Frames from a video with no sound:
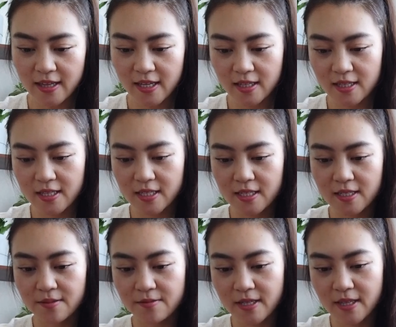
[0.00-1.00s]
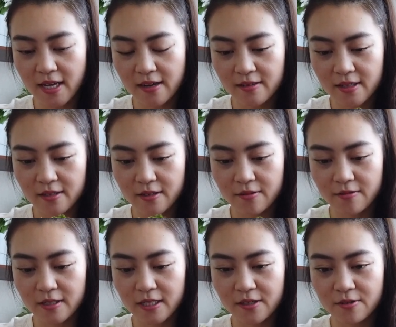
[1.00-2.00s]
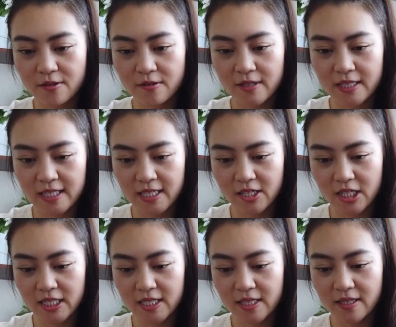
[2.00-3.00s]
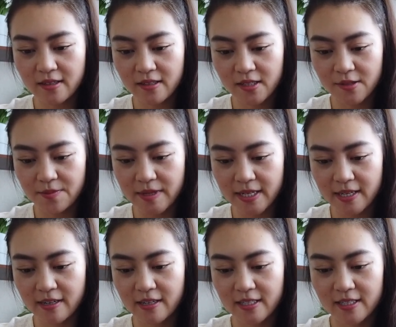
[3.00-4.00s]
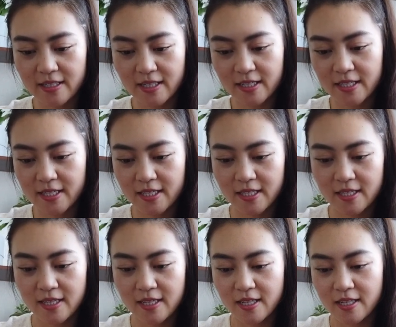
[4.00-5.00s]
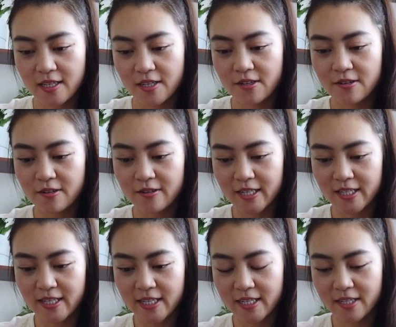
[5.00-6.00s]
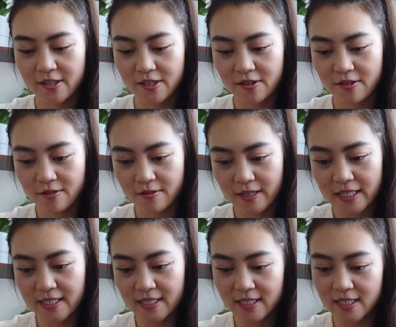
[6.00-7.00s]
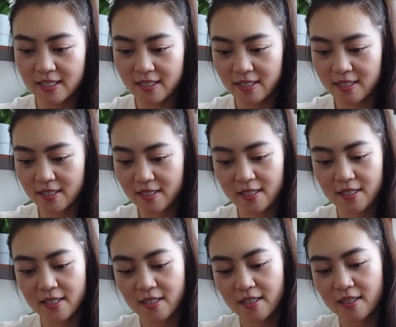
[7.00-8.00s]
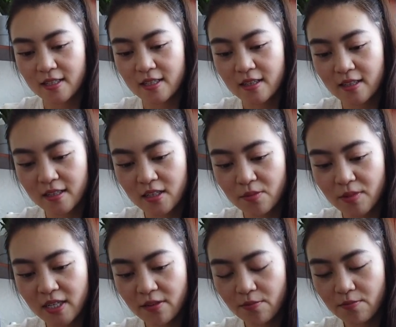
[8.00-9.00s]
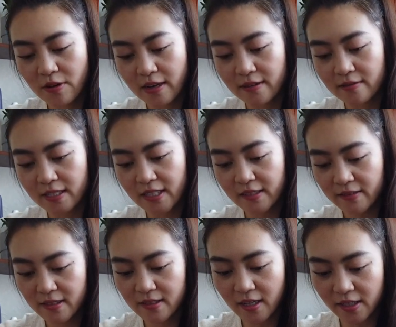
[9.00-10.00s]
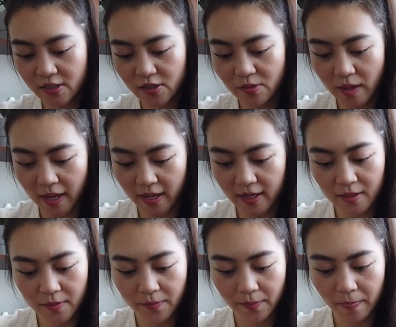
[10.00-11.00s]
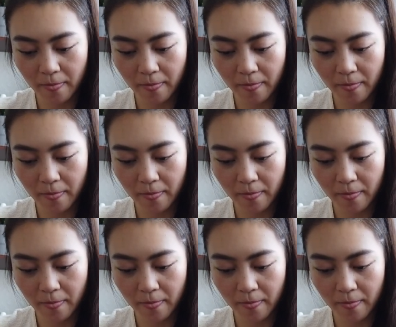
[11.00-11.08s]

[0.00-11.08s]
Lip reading: I think this is one that will look really cool once it gets a little bigger and starts growing like crazy. A little bit of brown leaves, not too bad.